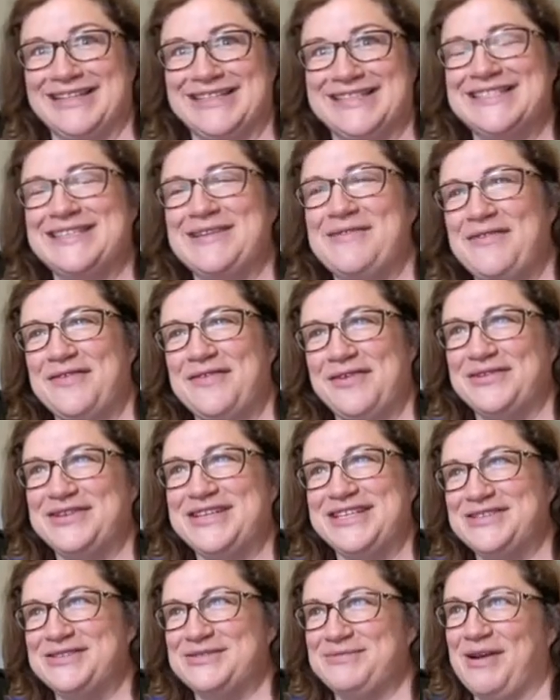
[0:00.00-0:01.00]
Some of your
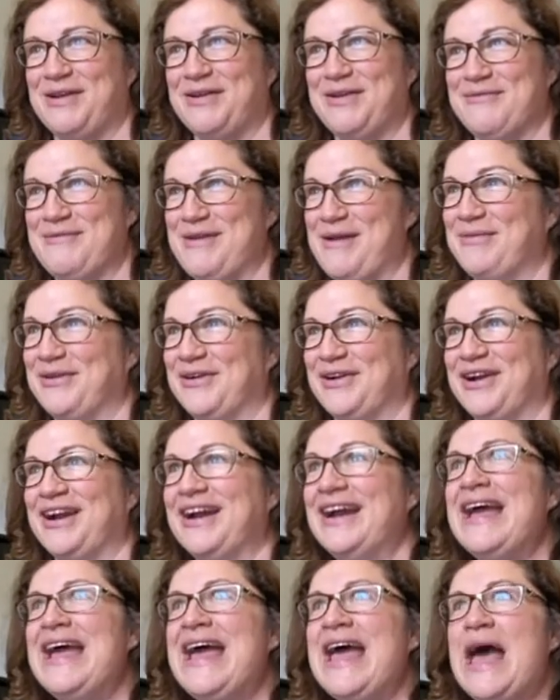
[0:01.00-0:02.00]
teachers probably remember her.
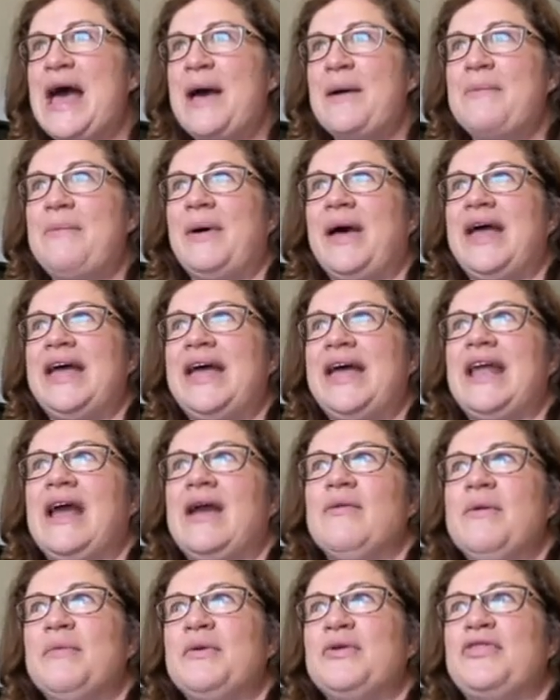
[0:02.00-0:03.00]
But I
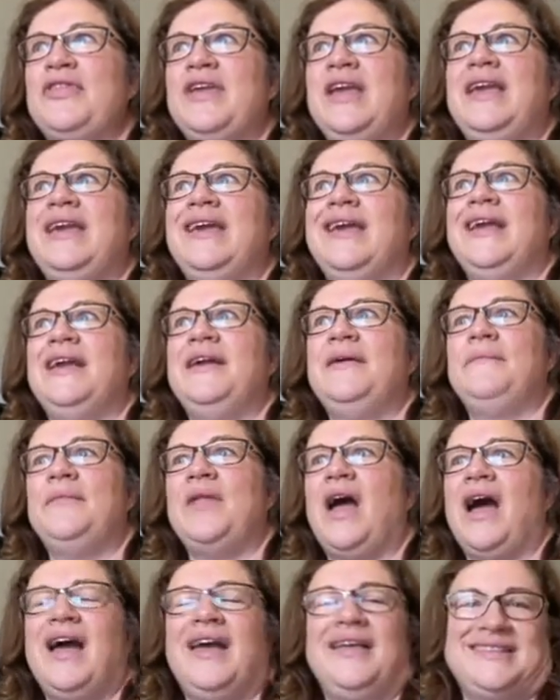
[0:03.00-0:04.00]
remember thinking,
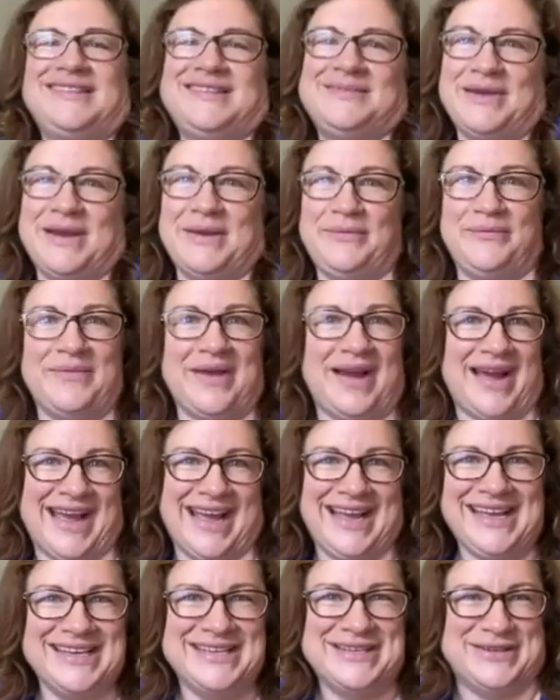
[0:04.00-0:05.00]
I
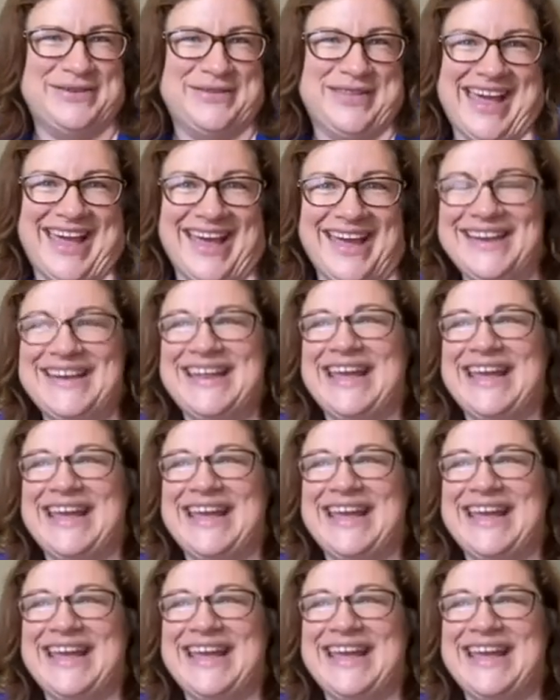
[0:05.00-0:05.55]
can do that.